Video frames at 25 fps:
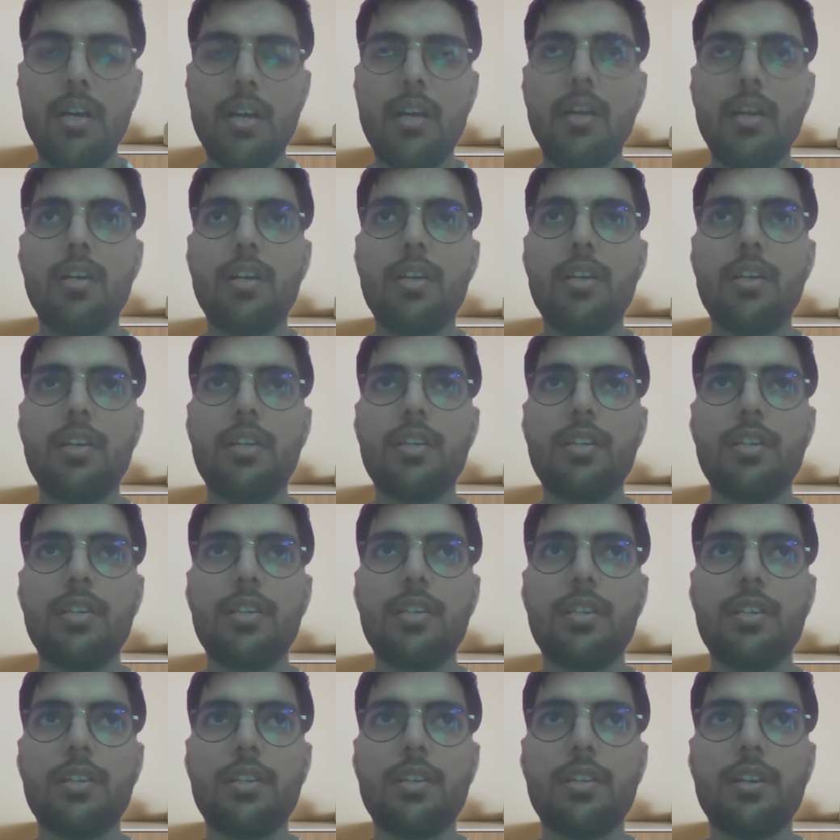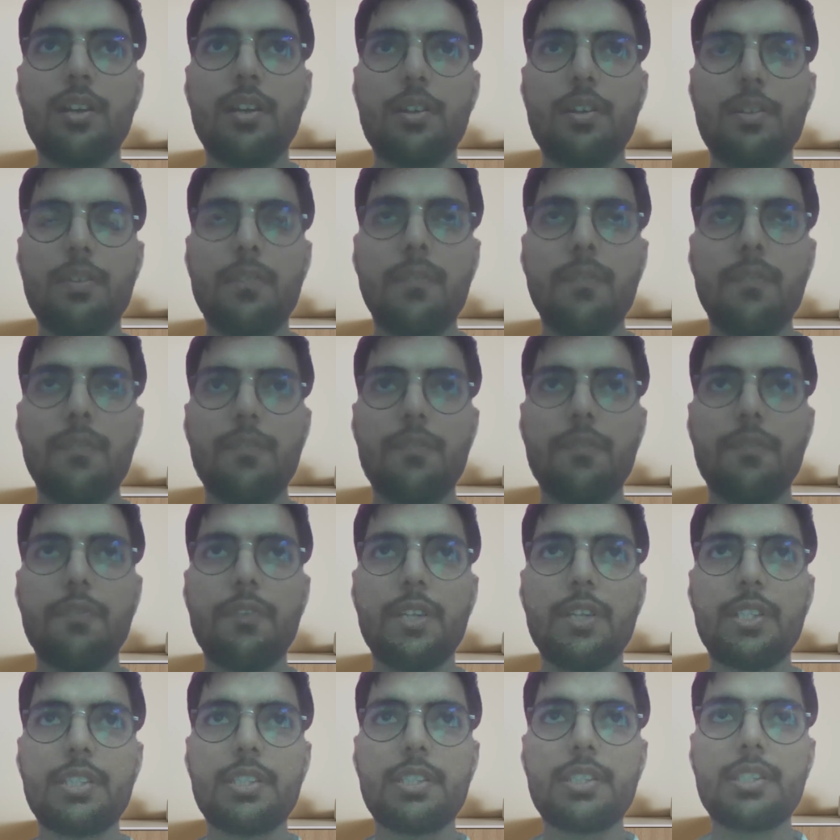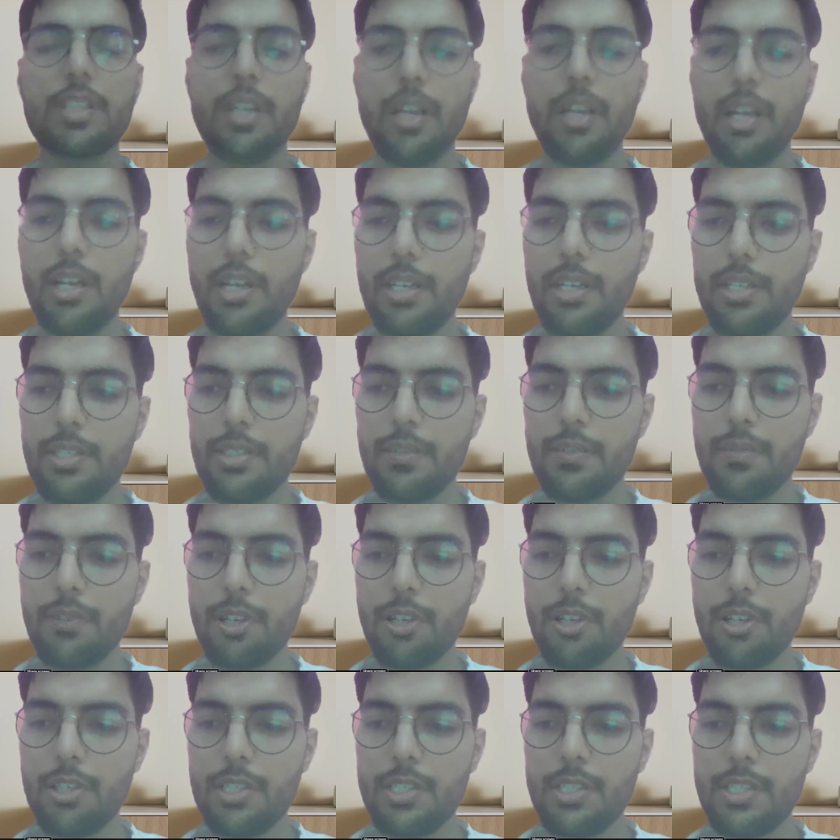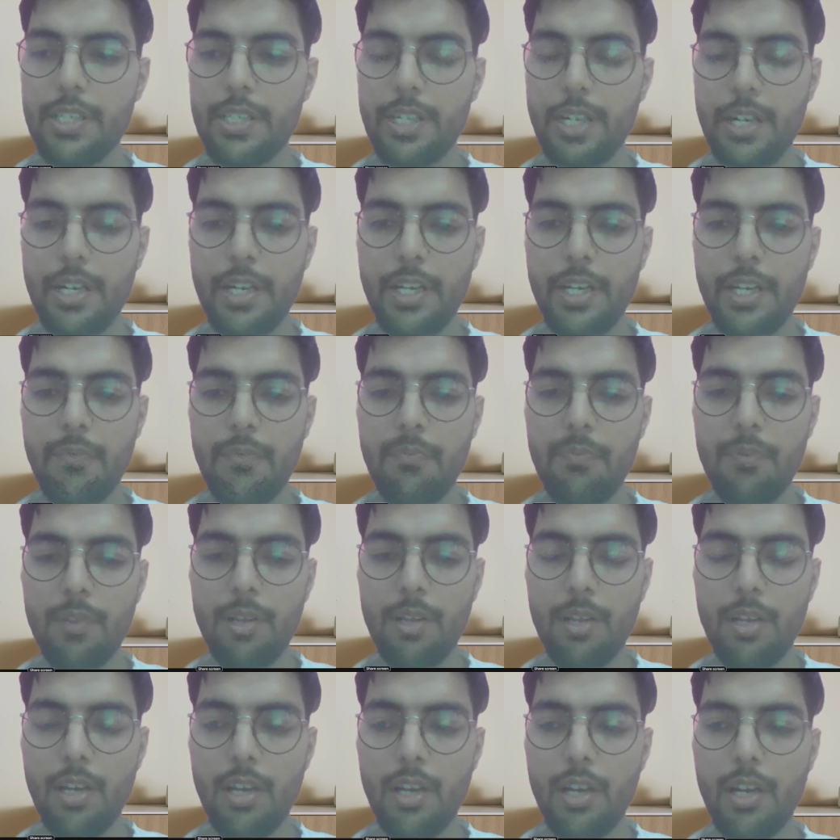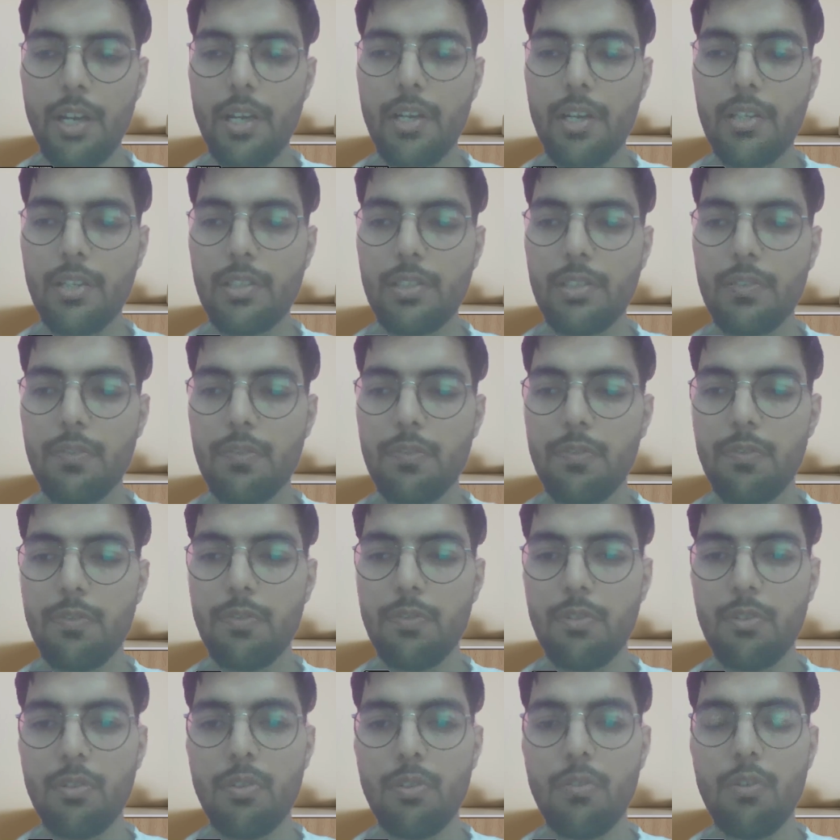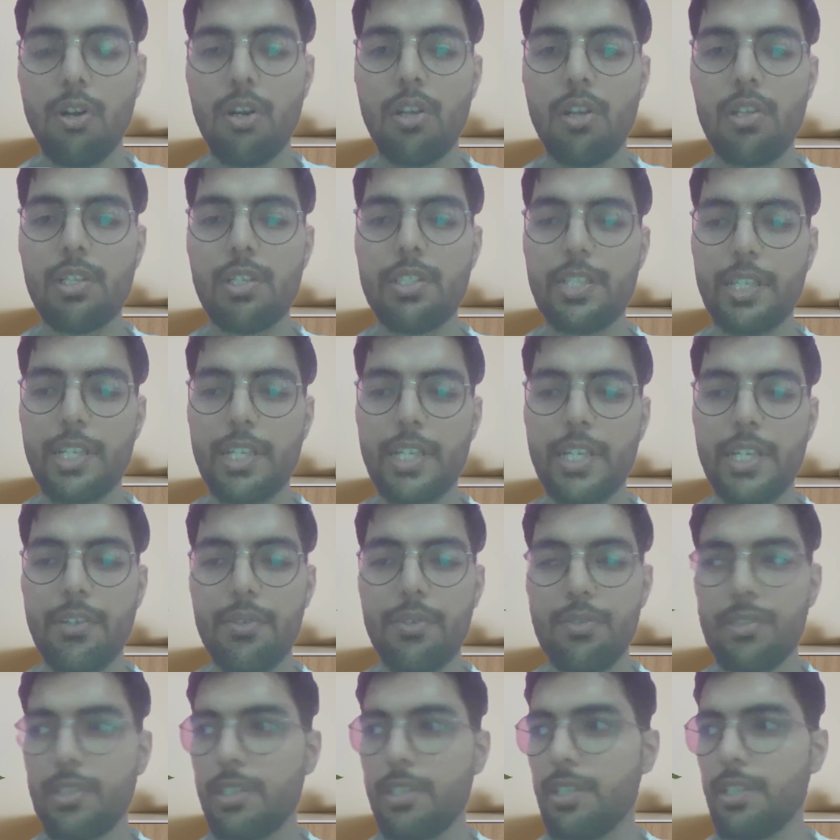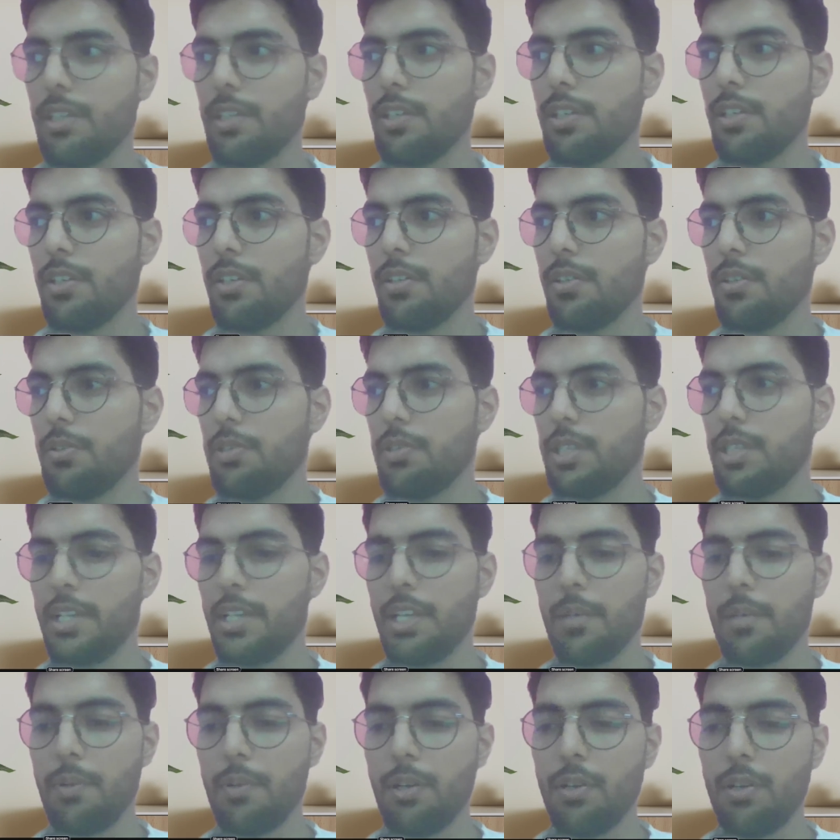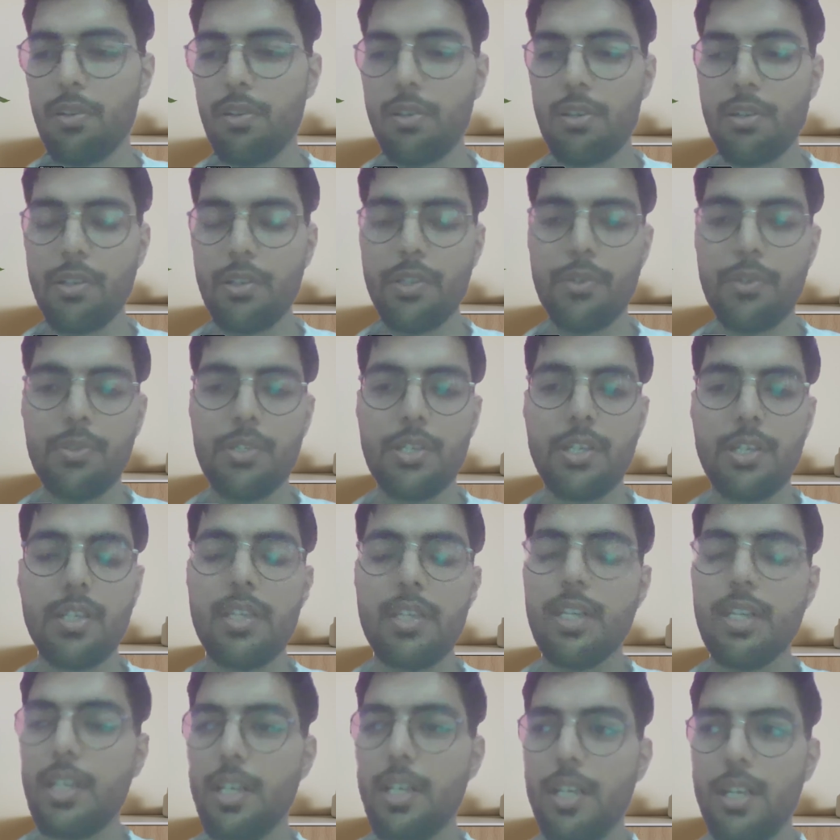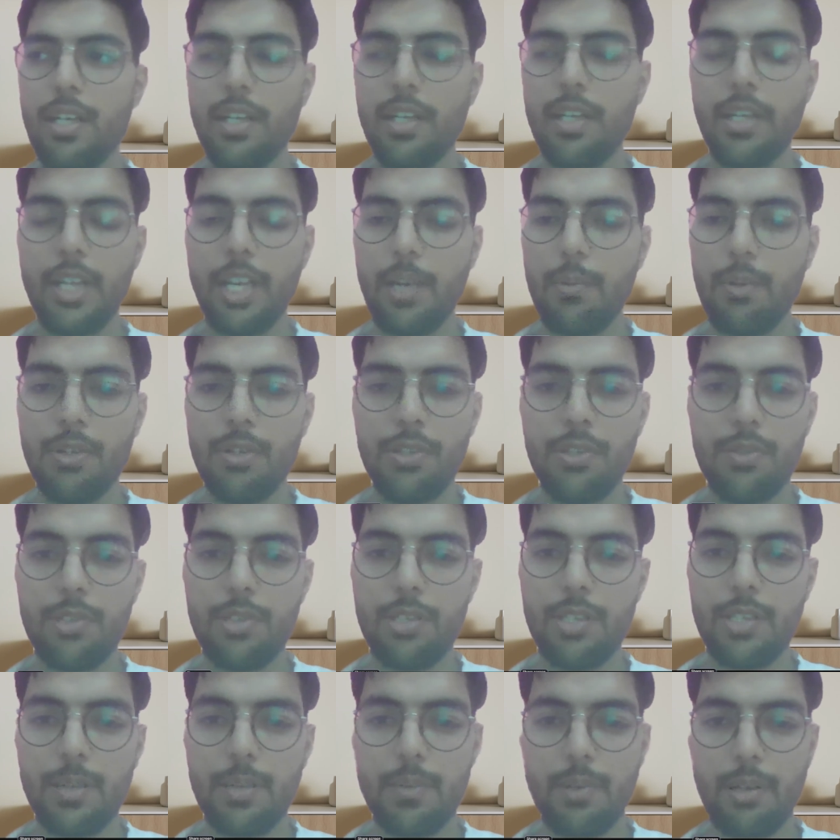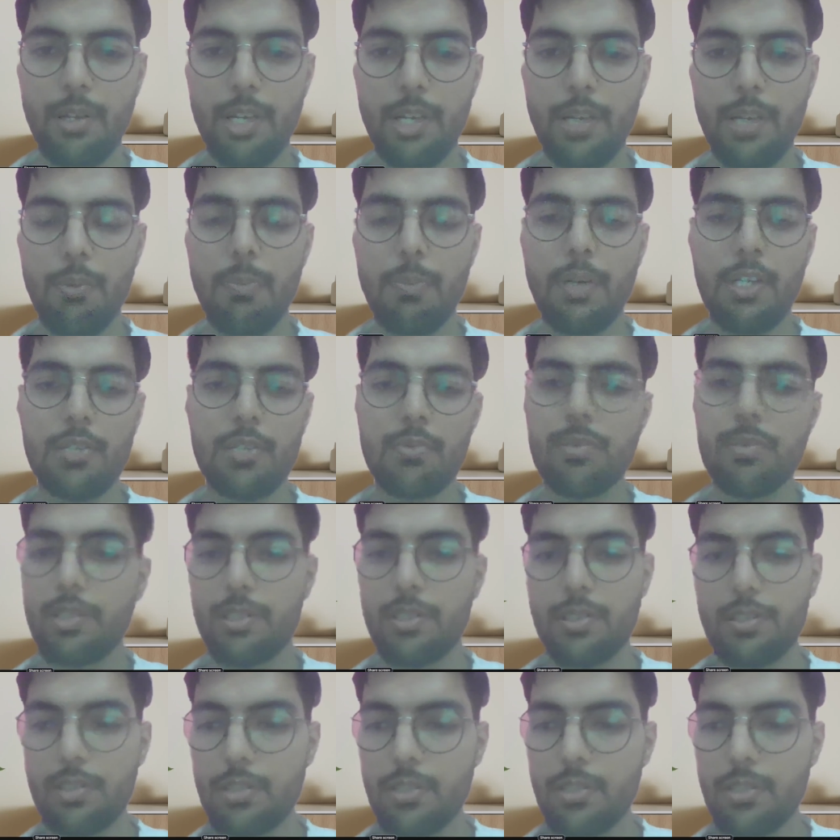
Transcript: Uh, First, what is the secret name and what are the secret user DB or user name or DB password,